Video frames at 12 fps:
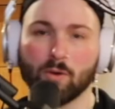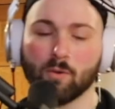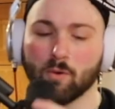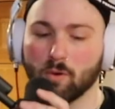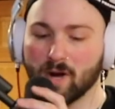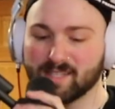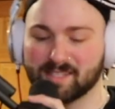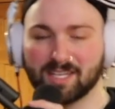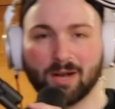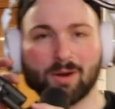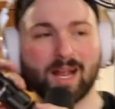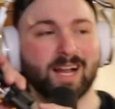What's
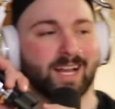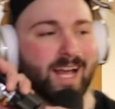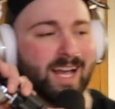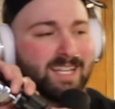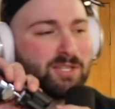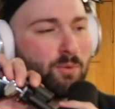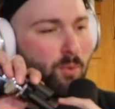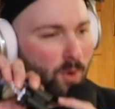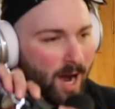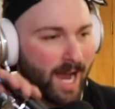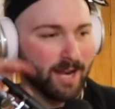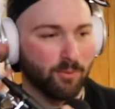going on, guys?
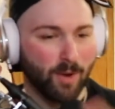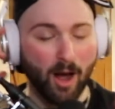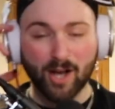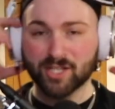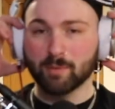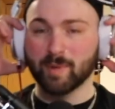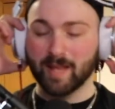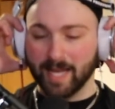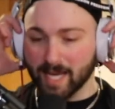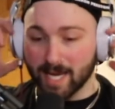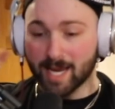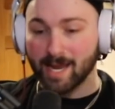I should have been
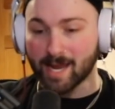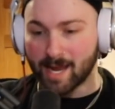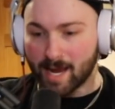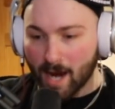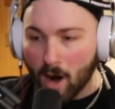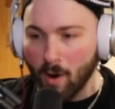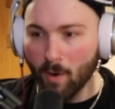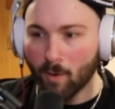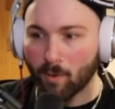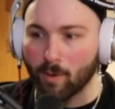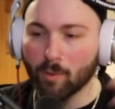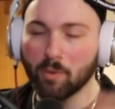like,
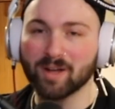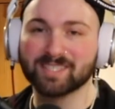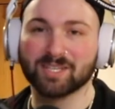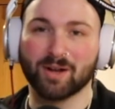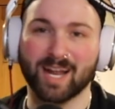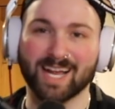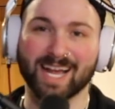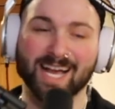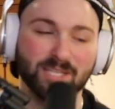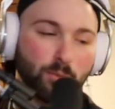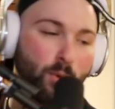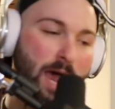yo. What's going on,
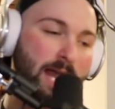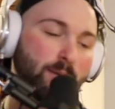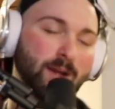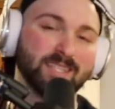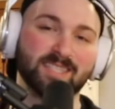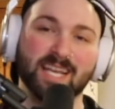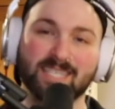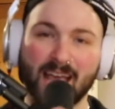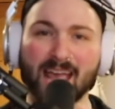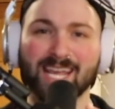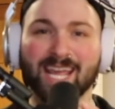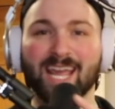guys? Wine Wednesdays,
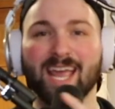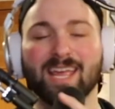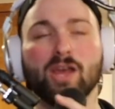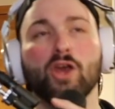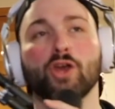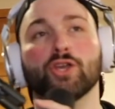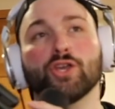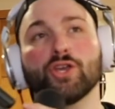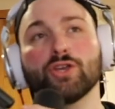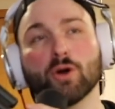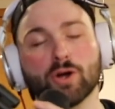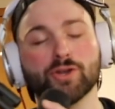aka
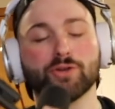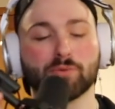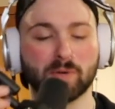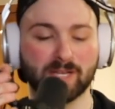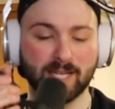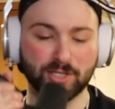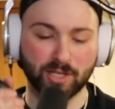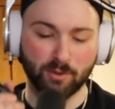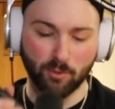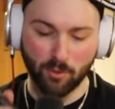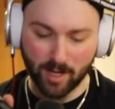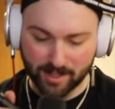your new
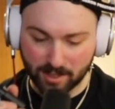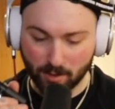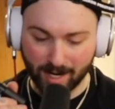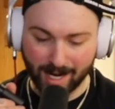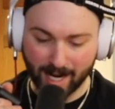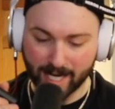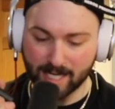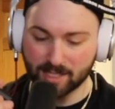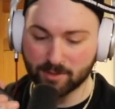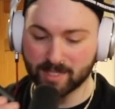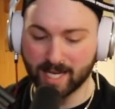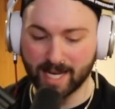religion. What's going on? How you guys
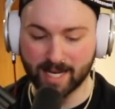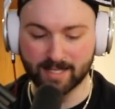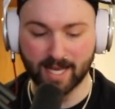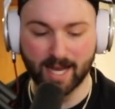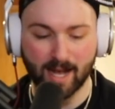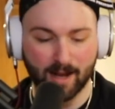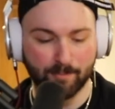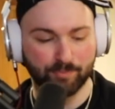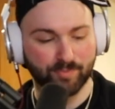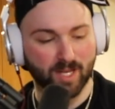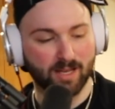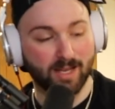doing today?
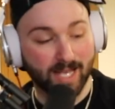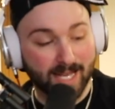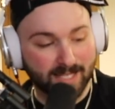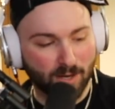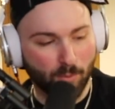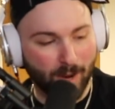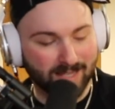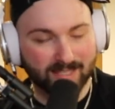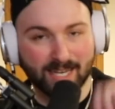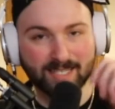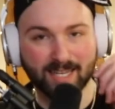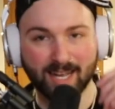Is it a
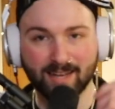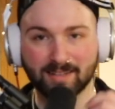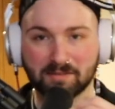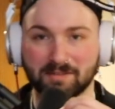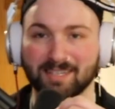Wednesday today?